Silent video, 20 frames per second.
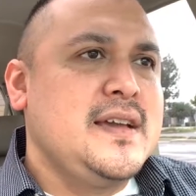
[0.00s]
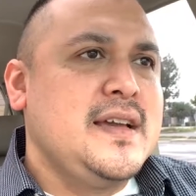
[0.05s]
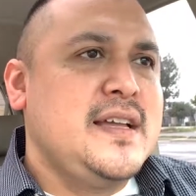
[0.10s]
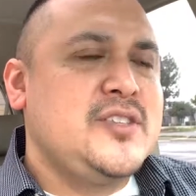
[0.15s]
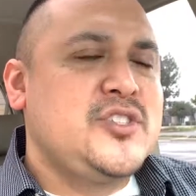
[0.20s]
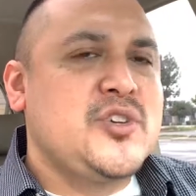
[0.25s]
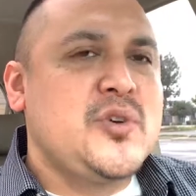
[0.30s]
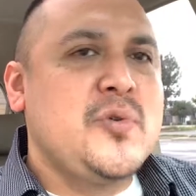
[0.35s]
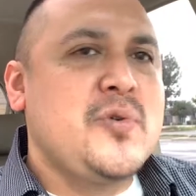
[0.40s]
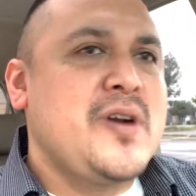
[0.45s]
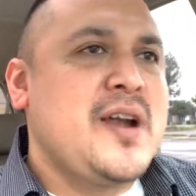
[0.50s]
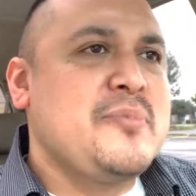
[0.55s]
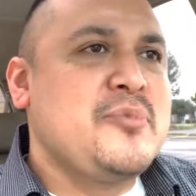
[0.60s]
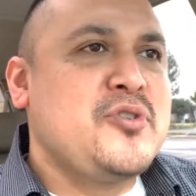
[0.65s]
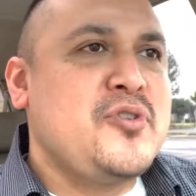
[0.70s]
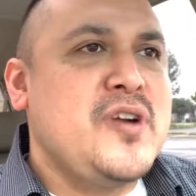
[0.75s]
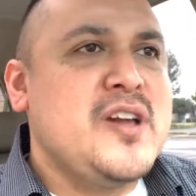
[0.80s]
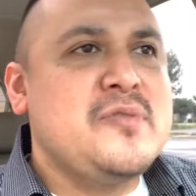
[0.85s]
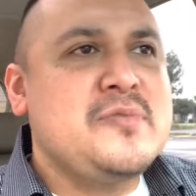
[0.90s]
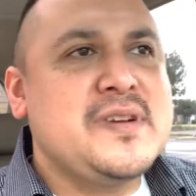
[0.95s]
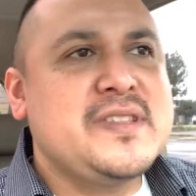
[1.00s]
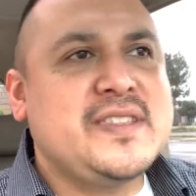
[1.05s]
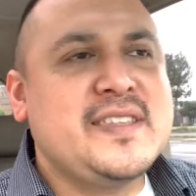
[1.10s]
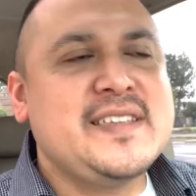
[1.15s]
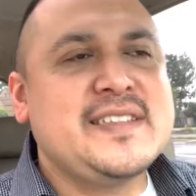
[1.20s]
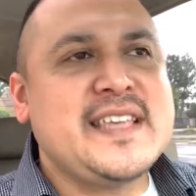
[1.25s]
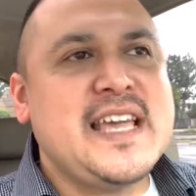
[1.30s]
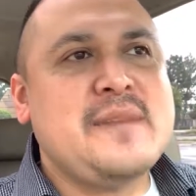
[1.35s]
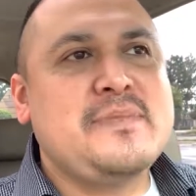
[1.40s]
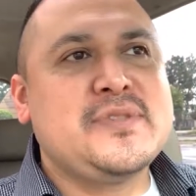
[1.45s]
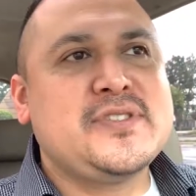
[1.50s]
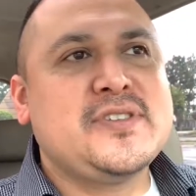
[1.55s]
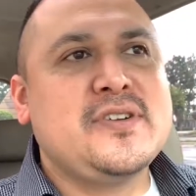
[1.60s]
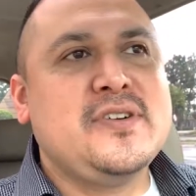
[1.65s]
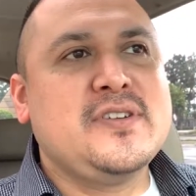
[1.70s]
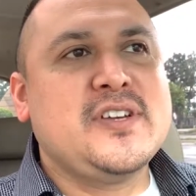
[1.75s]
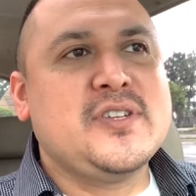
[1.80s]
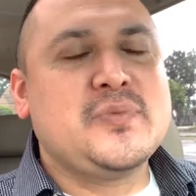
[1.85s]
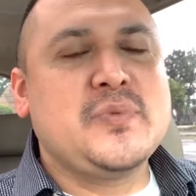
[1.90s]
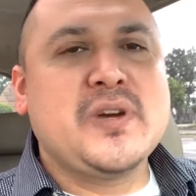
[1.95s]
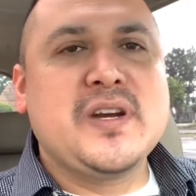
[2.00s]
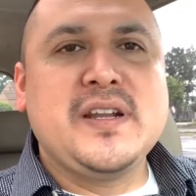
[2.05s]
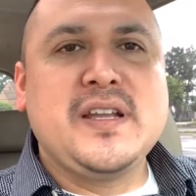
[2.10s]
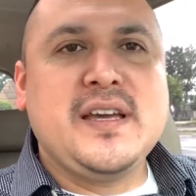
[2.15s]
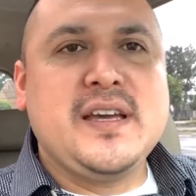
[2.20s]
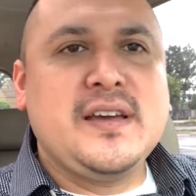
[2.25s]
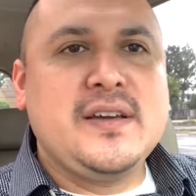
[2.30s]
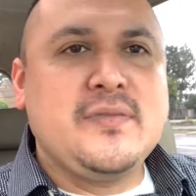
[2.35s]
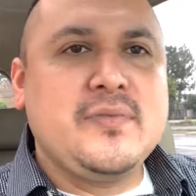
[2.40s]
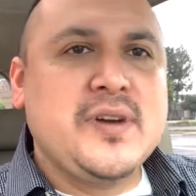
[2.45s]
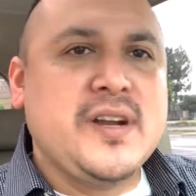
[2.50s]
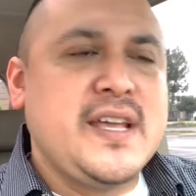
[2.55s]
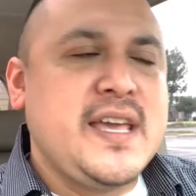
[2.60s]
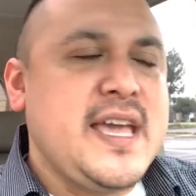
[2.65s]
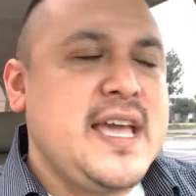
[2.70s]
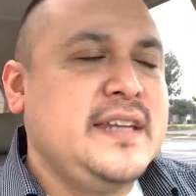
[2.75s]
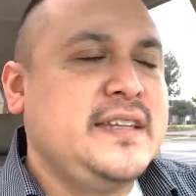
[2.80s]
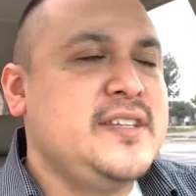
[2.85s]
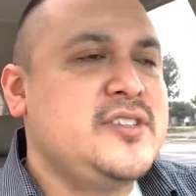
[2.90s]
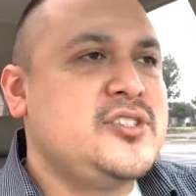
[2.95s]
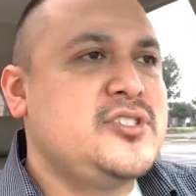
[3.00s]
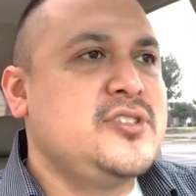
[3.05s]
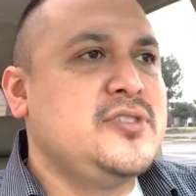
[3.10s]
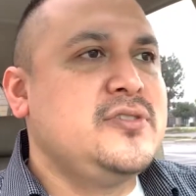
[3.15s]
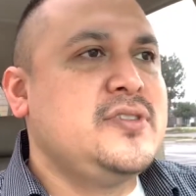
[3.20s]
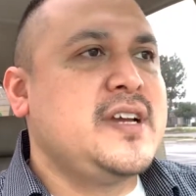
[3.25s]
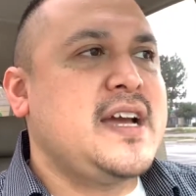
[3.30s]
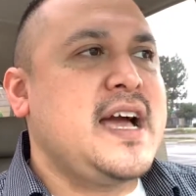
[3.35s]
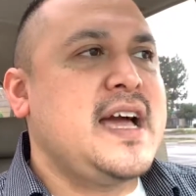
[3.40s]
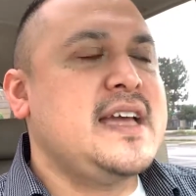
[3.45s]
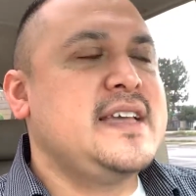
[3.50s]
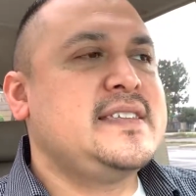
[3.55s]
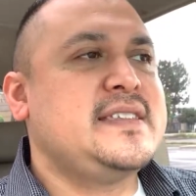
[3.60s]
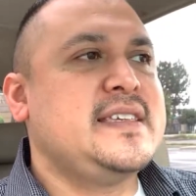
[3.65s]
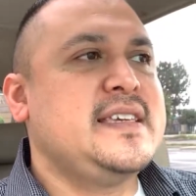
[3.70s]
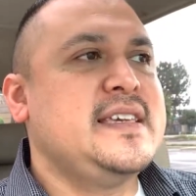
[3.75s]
And so where I'm going with this episode, because we're gonna we're gonna end it soon, guys,